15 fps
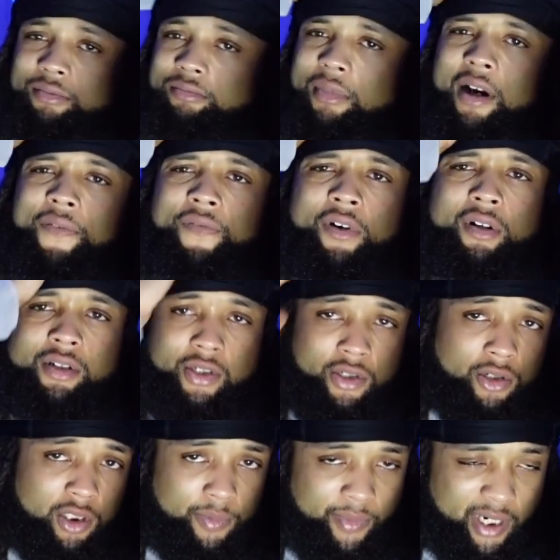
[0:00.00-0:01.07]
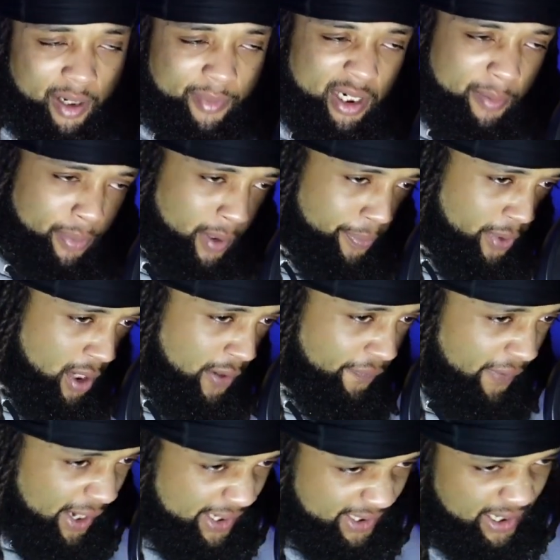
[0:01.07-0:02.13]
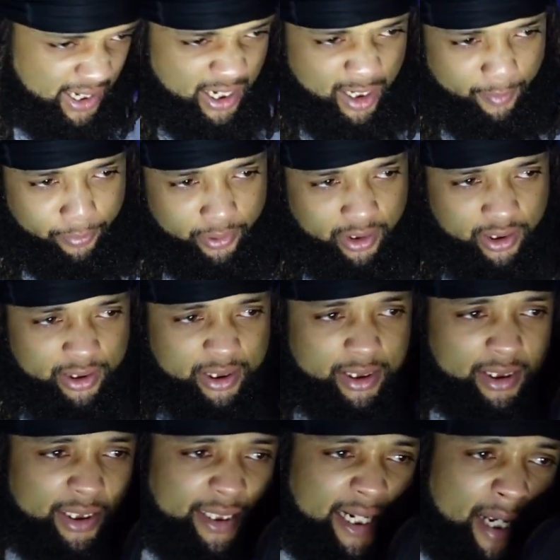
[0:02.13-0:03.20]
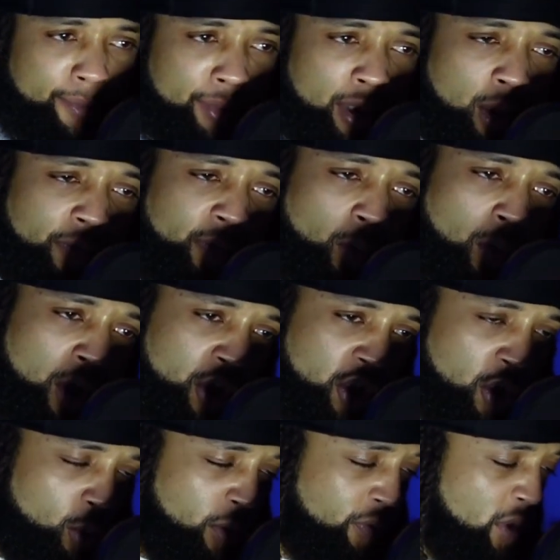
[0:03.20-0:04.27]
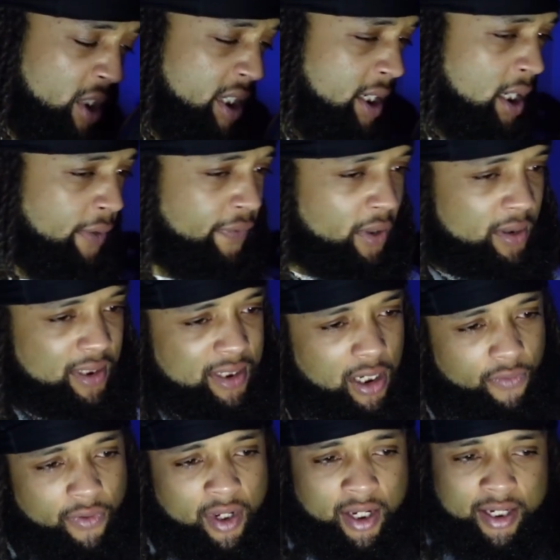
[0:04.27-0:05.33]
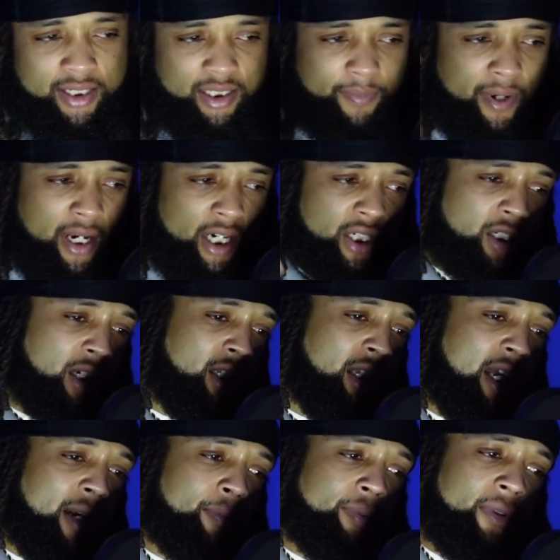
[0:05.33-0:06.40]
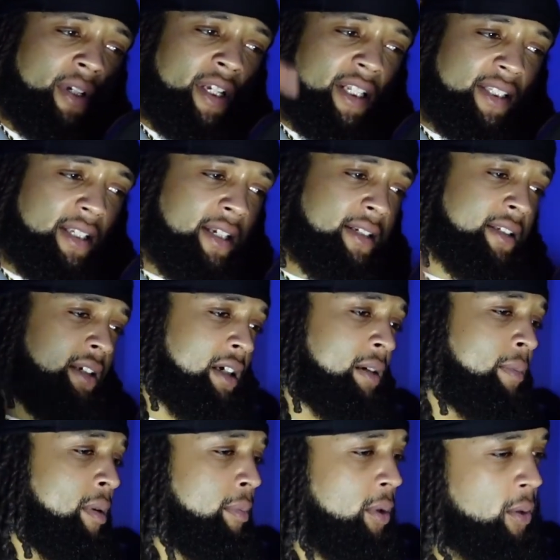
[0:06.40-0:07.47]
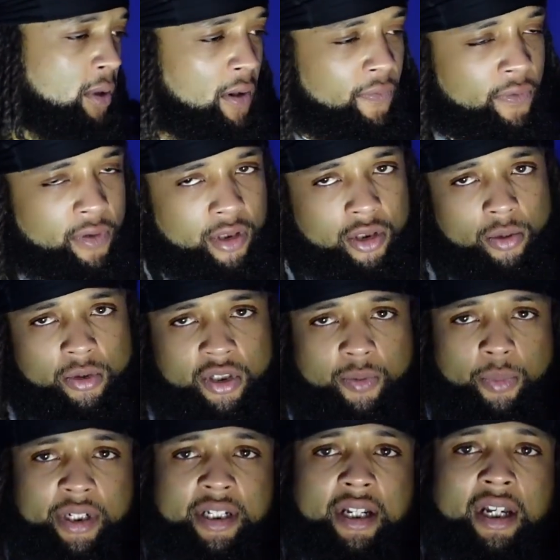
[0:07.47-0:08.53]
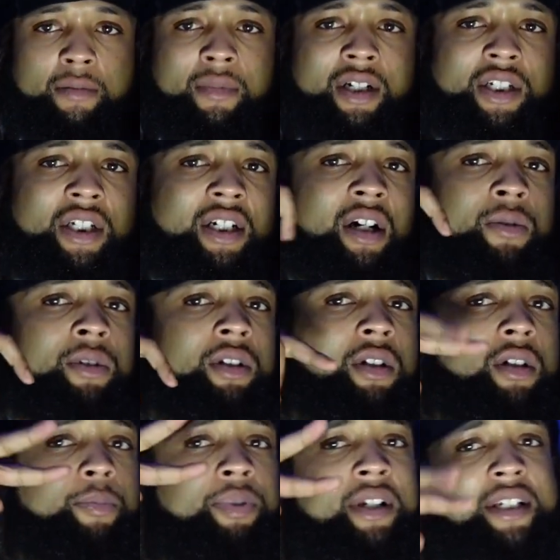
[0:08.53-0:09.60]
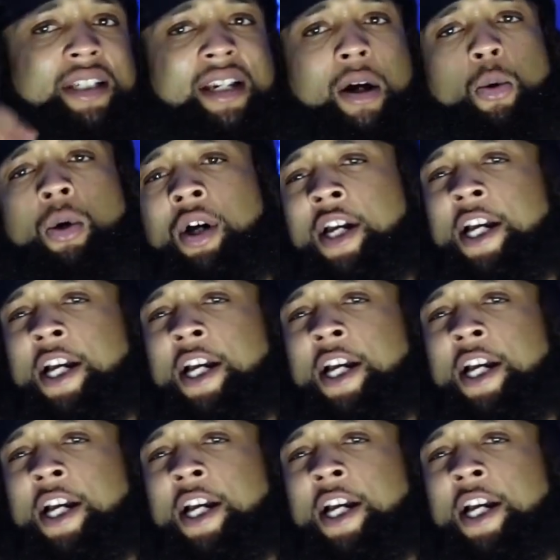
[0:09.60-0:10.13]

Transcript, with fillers: My fault. Excuse me. I mean to burp your face. But look, click the link down below if you want to. If you want to check it out for yourself, smash that like button, hit that sub button. But look, without further ado, it's your boy Dynamite. Check out one love. Peace out.